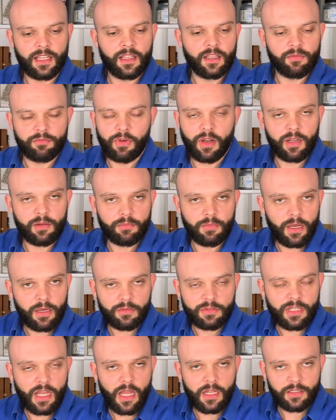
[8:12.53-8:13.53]
right,
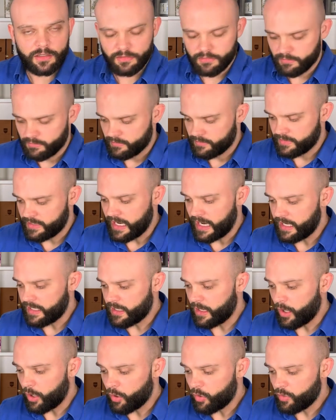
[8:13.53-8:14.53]
well done. 10
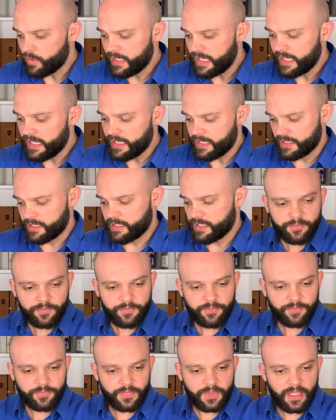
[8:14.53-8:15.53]
whole years.
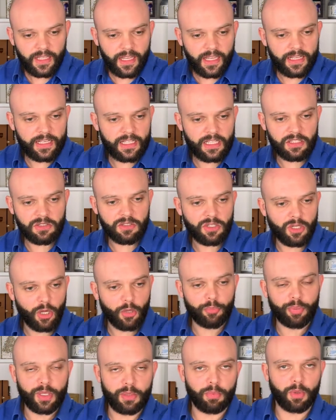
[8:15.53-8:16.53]
And, you
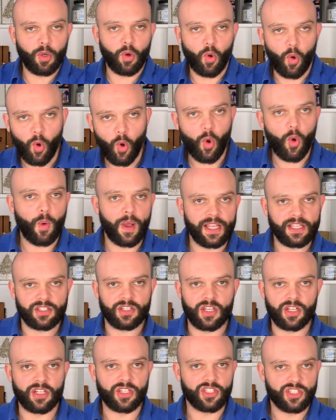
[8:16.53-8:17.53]
know, people are always
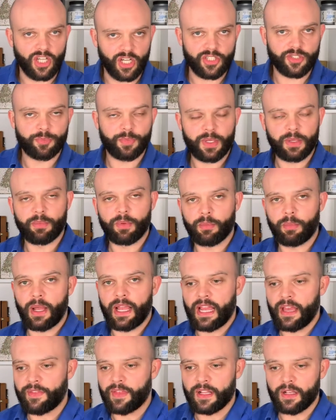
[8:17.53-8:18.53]
going to judge people by
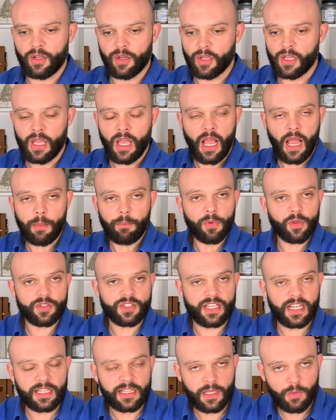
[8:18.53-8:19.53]
how they look. I'm not
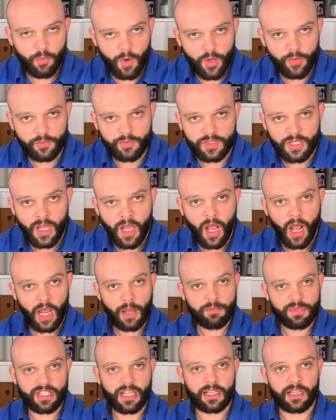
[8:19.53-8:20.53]
saying they won't.
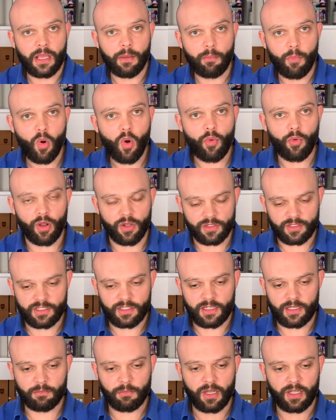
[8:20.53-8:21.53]
I'm saying they're morons.
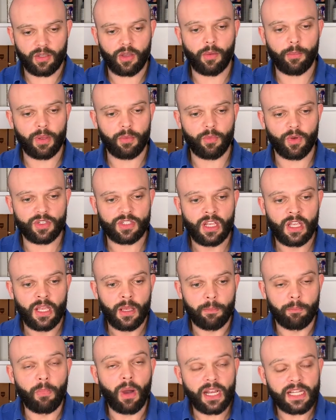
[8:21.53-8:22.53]
And my comment was,
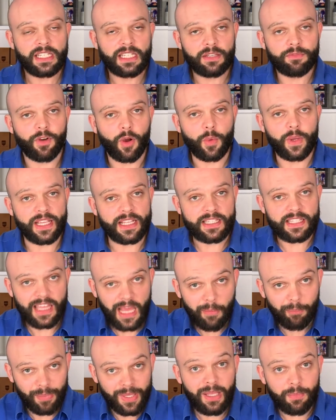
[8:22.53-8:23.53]
my default is
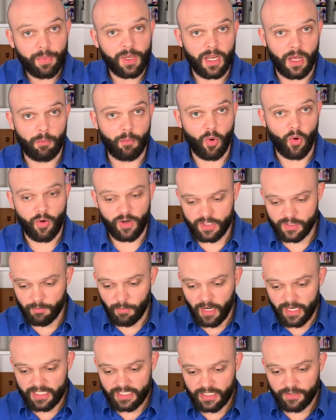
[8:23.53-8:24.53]
that people are morons.
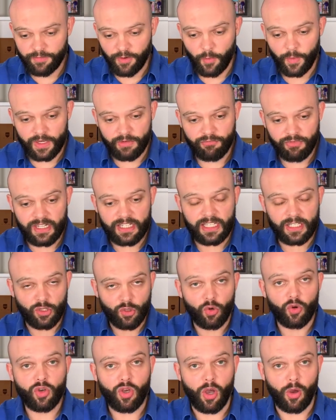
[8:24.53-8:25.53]
My default in reading
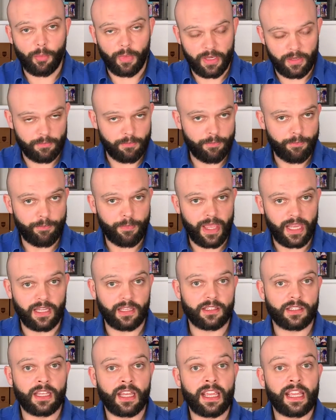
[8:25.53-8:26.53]
your comment,
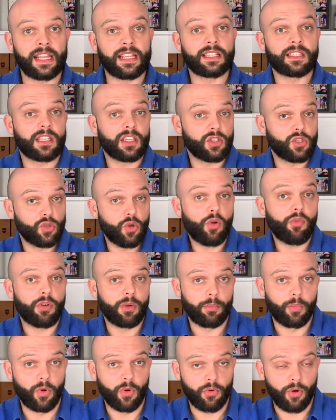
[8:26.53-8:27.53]
mate, is that you're
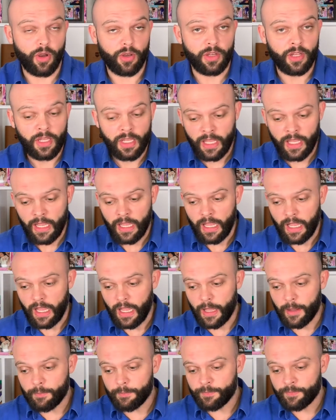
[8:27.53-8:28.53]
a moron.
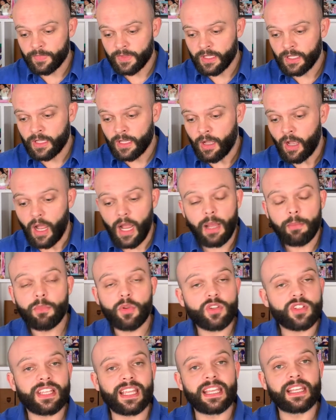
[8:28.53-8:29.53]
I'm
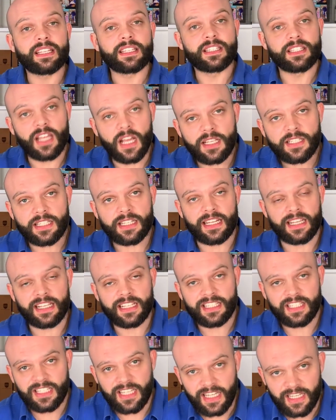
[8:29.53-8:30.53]
not saying it doesn't
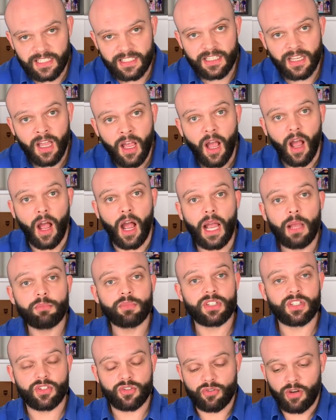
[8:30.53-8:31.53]
exist. I'm
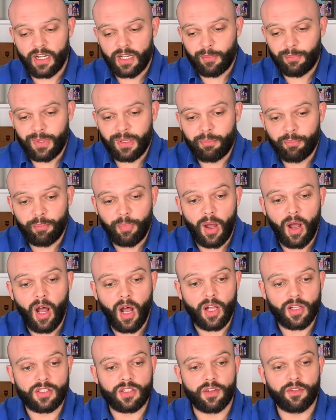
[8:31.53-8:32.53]
just trying to be
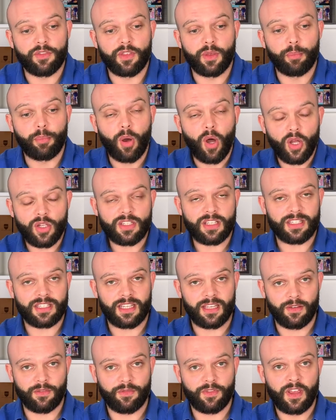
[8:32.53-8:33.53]
part of the
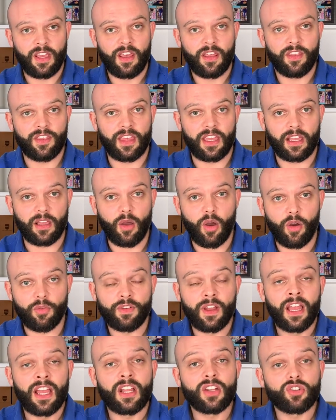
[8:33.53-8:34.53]
positive thing
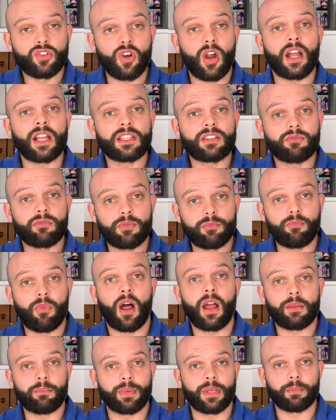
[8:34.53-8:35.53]
of trying to
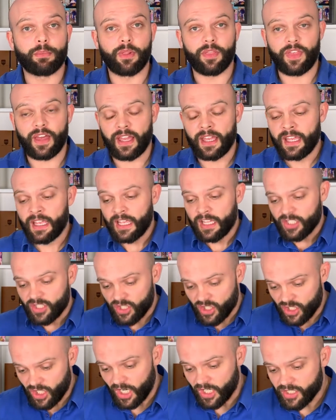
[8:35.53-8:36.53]
remind people that
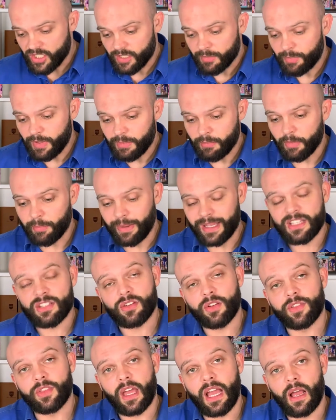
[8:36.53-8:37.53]
judging people
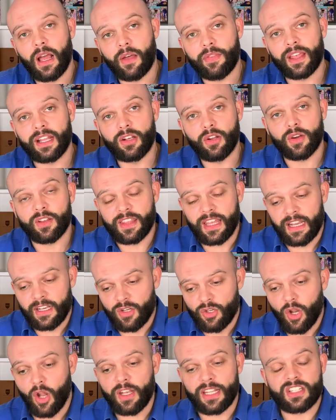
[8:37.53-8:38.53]
based on how they look, their
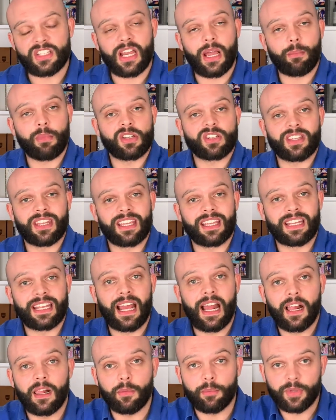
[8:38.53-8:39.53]
knowledge, how much they can
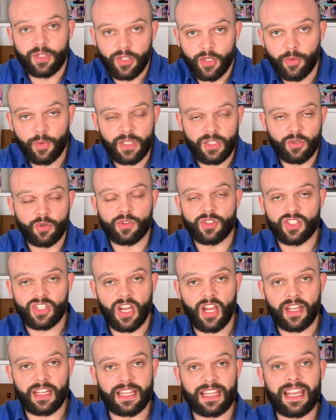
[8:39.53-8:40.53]
help you in your
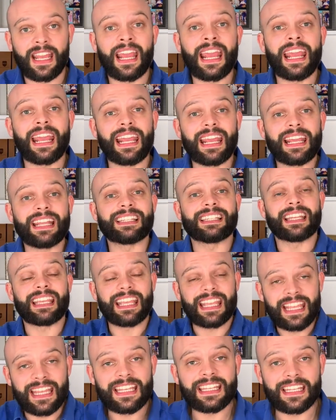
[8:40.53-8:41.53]
journey, is
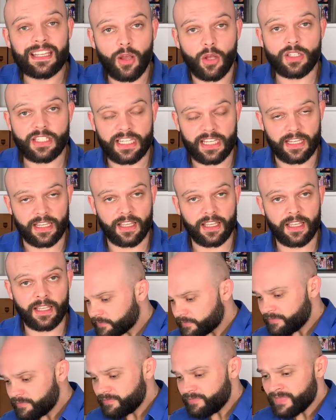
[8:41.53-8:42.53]
idiotic.
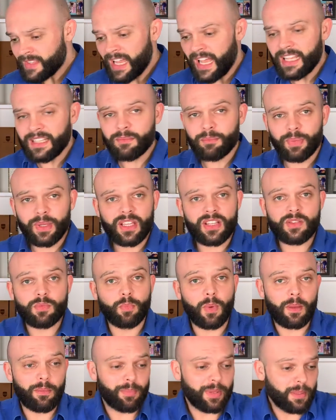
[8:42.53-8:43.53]
And because
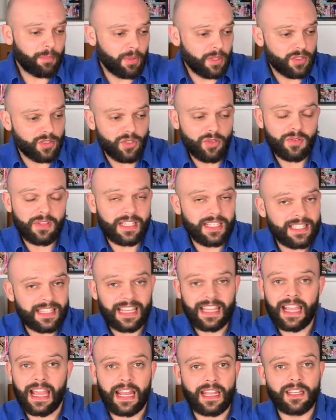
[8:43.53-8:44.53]
when people do this,
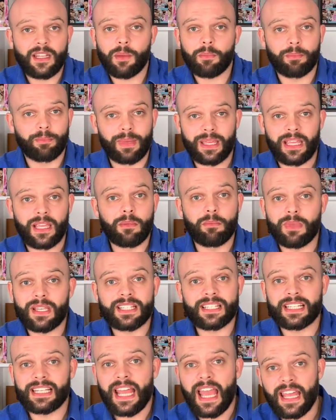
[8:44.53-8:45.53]
they end up being
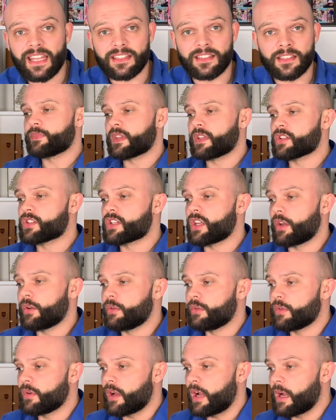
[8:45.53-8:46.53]
misled.
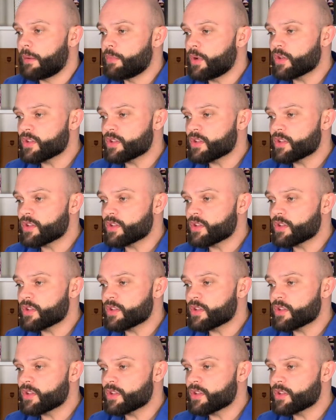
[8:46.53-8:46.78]
So I'm not